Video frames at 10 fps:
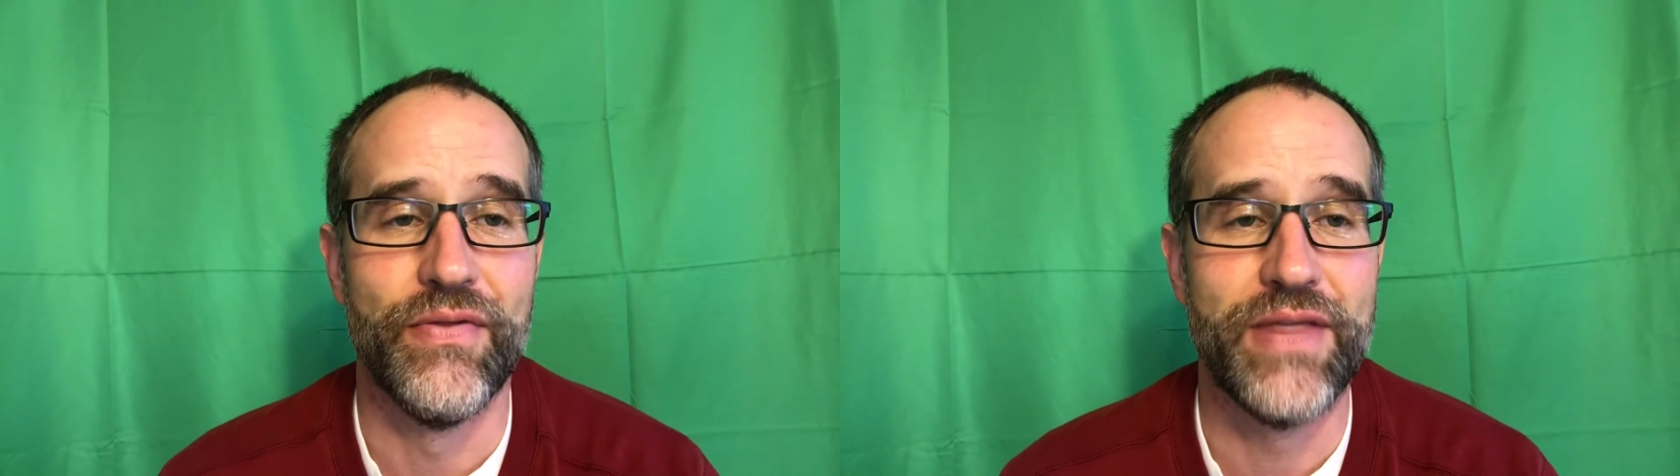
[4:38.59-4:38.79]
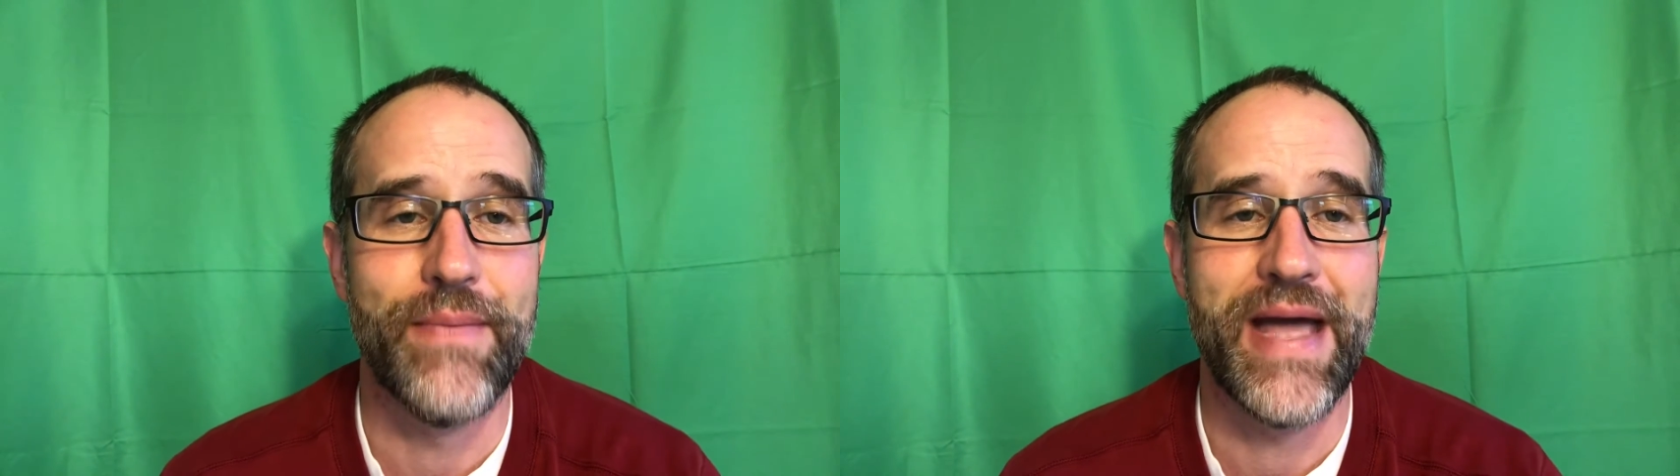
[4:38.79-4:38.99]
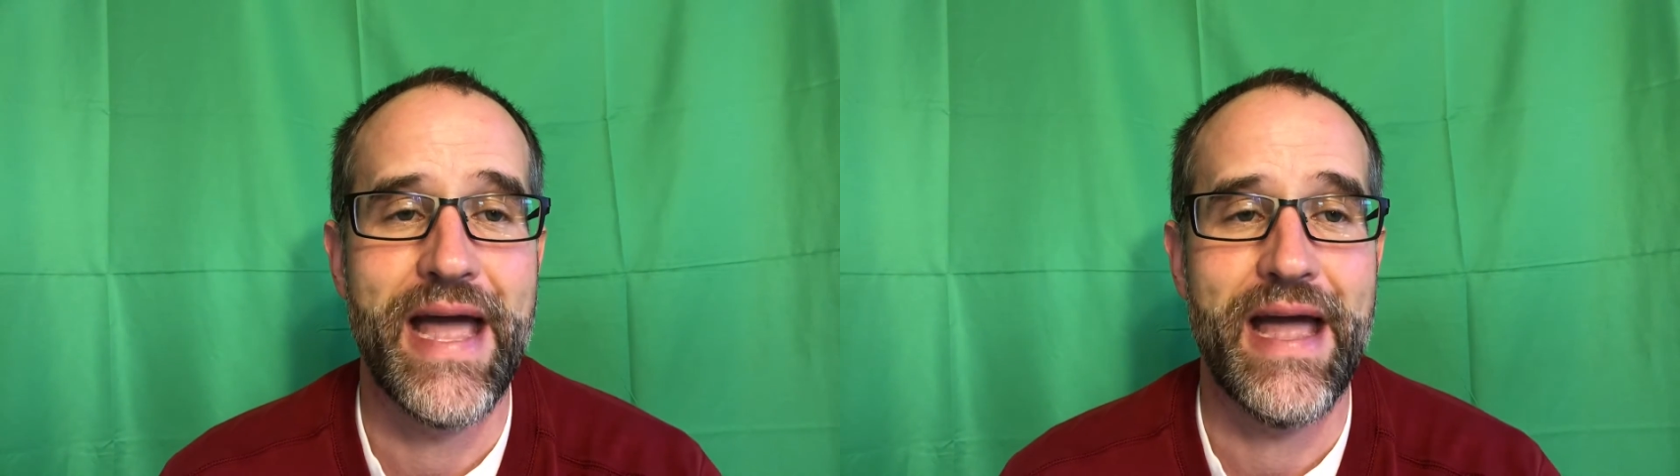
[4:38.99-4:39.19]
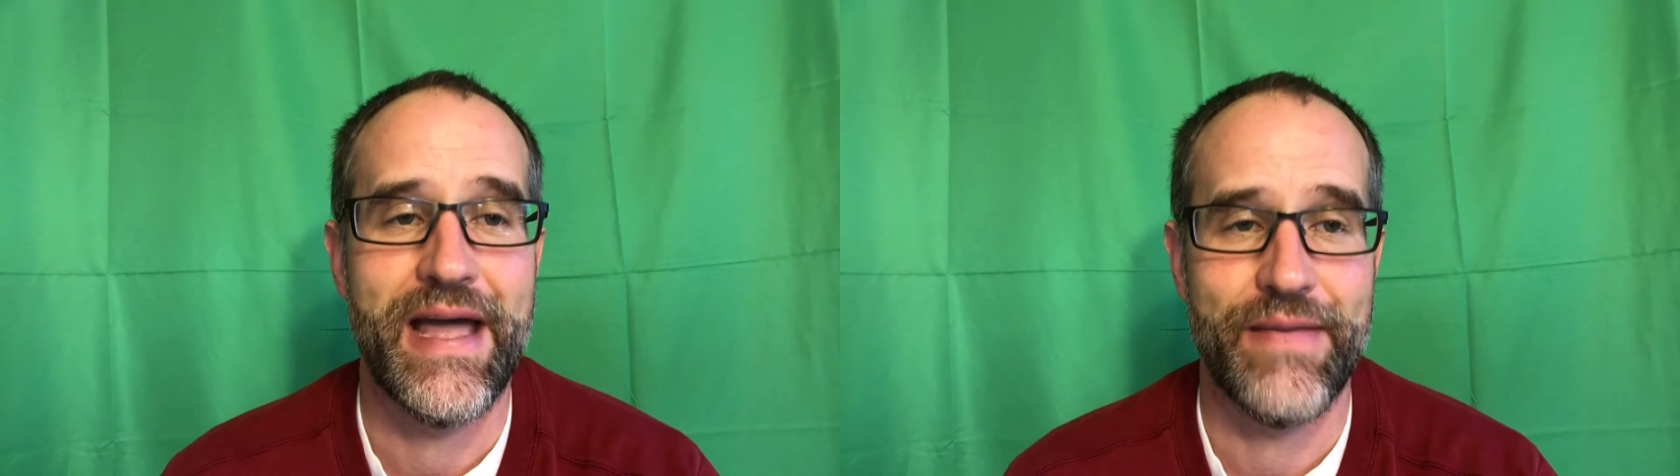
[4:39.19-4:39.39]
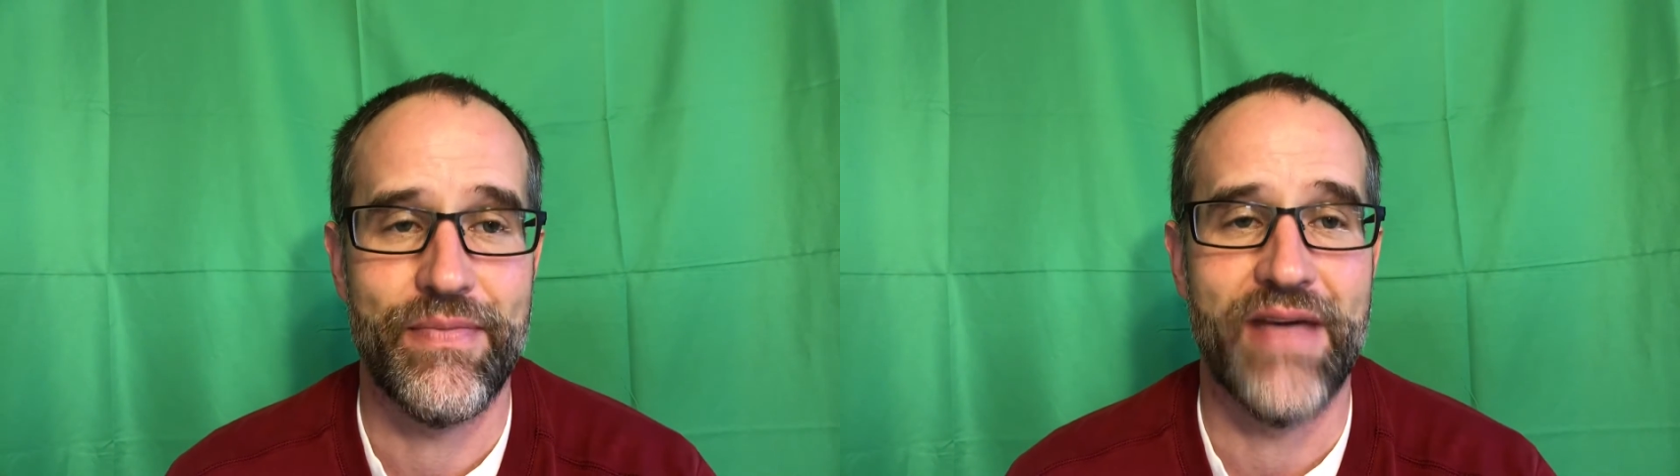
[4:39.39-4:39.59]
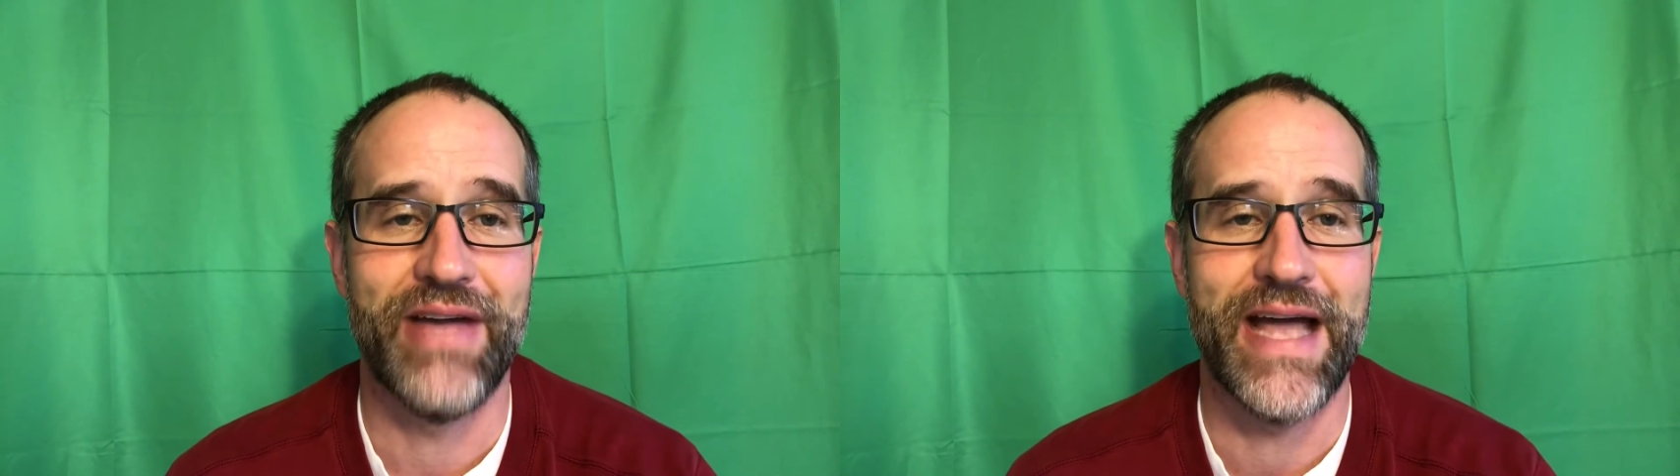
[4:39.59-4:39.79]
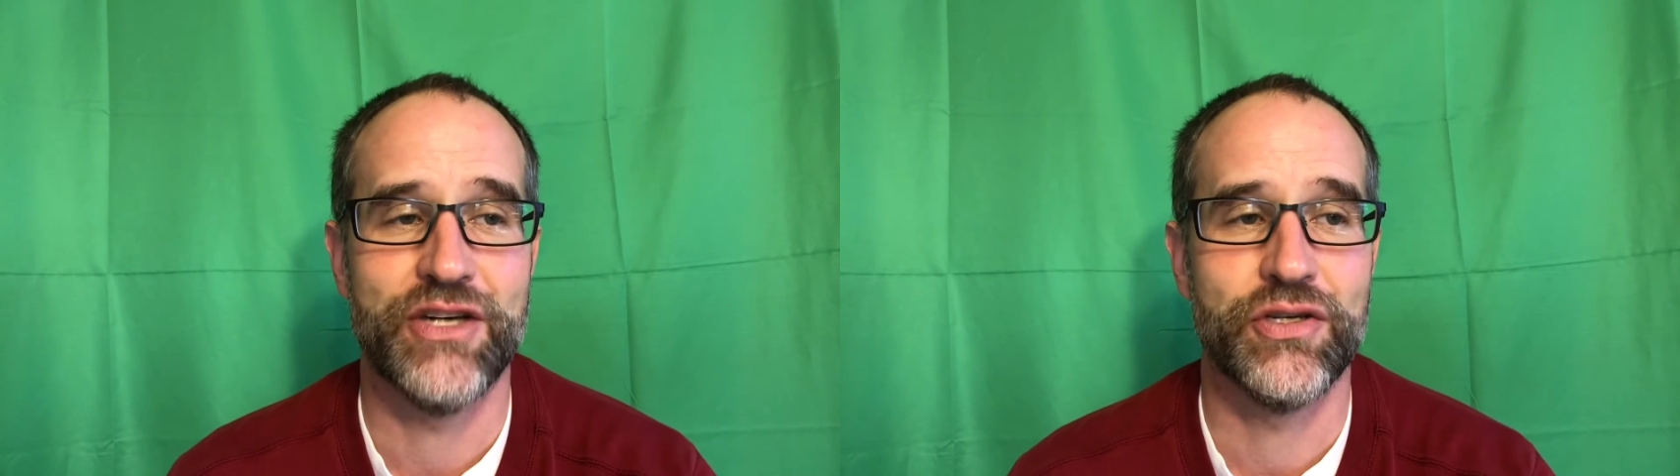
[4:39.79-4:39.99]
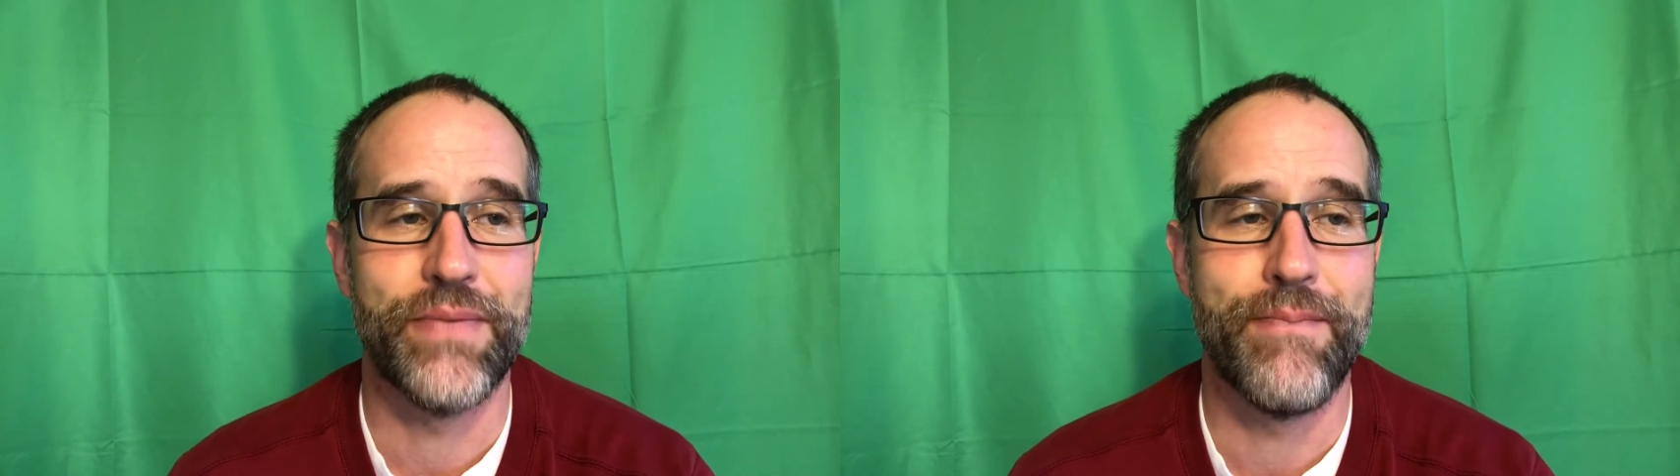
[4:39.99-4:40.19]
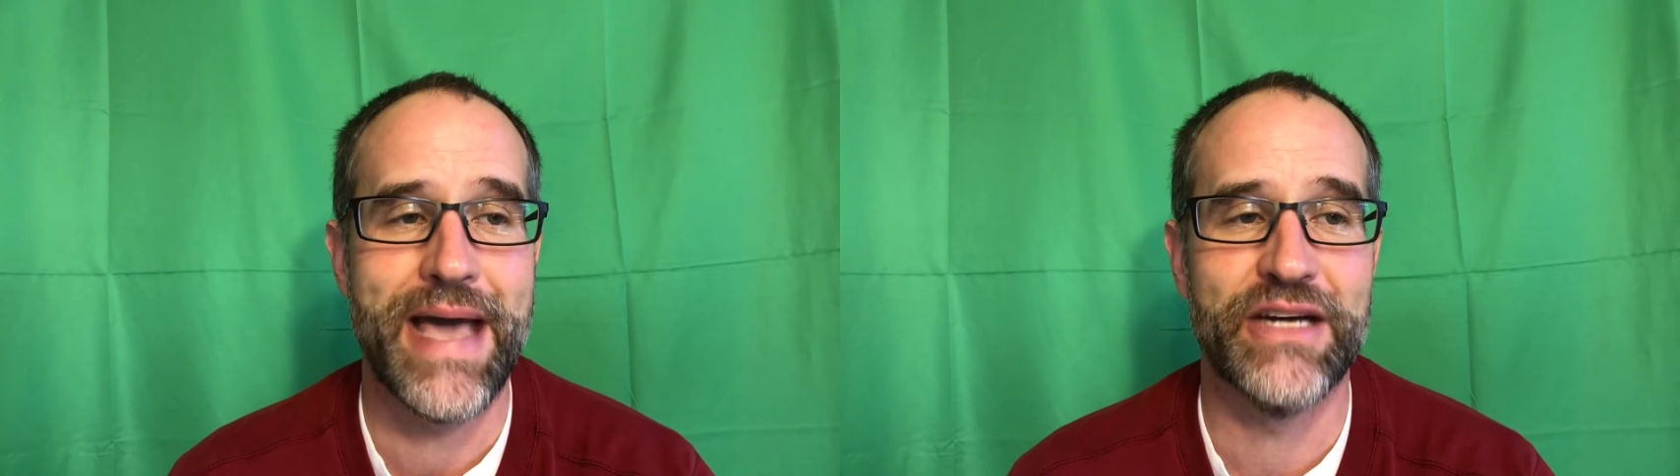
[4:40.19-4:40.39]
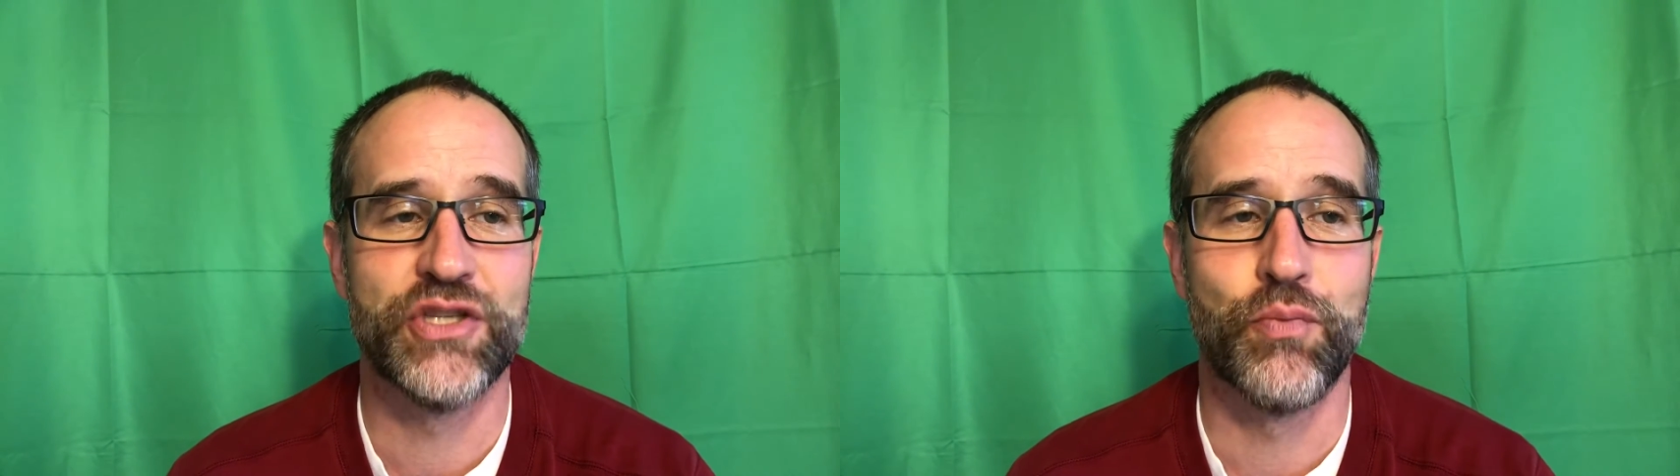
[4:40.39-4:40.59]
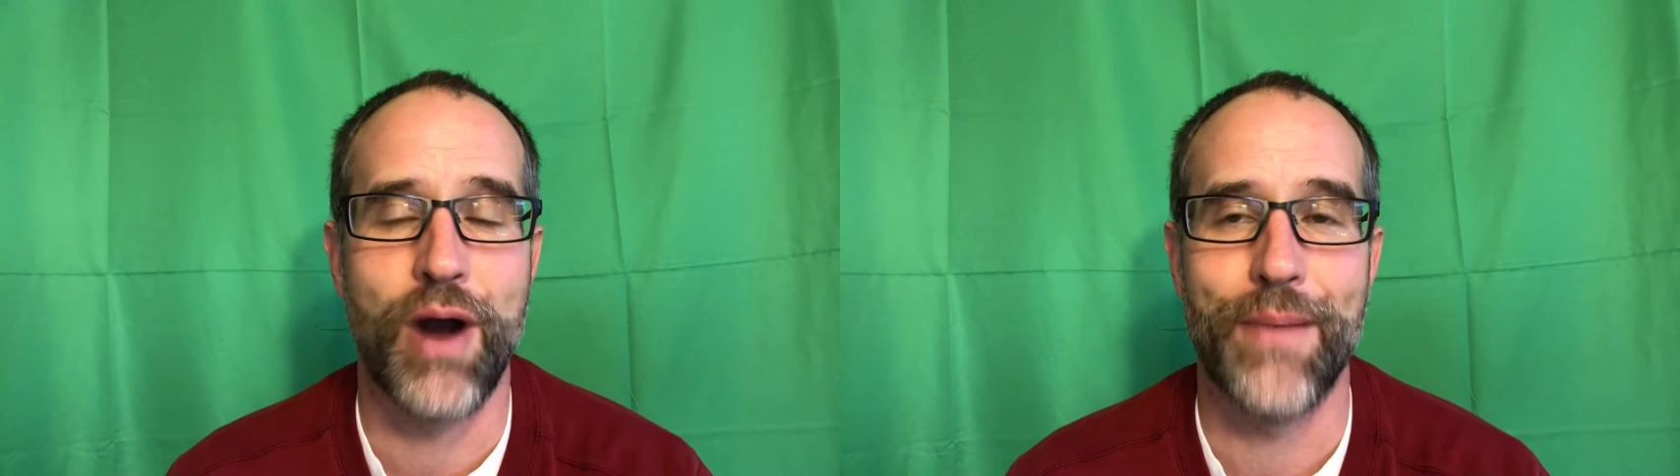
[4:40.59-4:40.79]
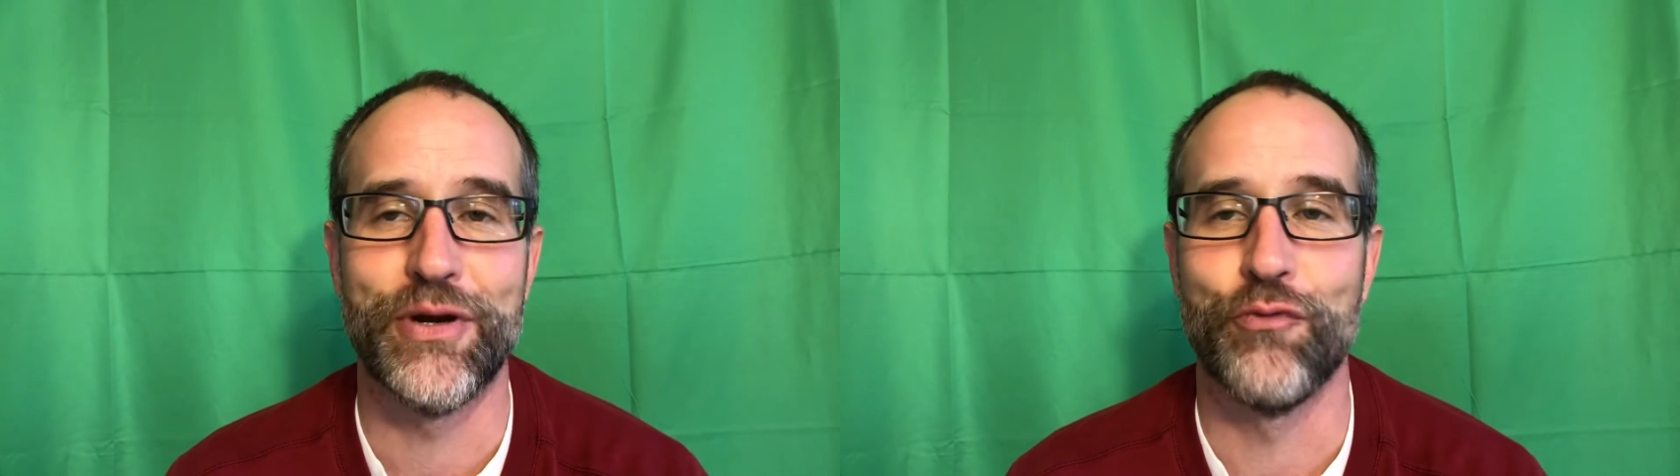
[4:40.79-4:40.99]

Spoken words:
They may have actually managed the property